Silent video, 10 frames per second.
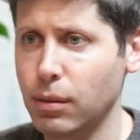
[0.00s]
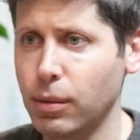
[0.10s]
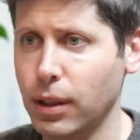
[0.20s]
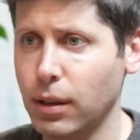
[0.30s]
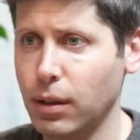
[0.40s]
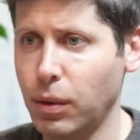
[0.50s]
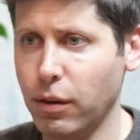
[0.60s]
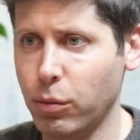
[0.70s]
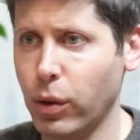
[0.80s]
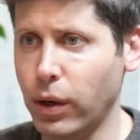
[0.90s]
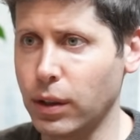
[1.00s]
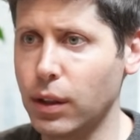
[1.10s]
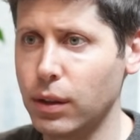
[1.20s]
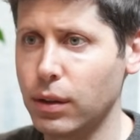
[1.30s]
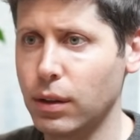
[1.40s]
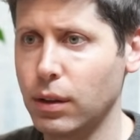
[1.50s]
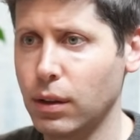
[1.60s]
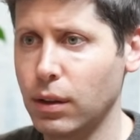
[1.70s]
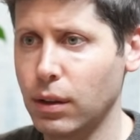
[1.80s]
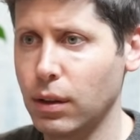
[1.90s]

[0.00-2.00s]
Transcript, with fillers: but we have more work to do. Sure.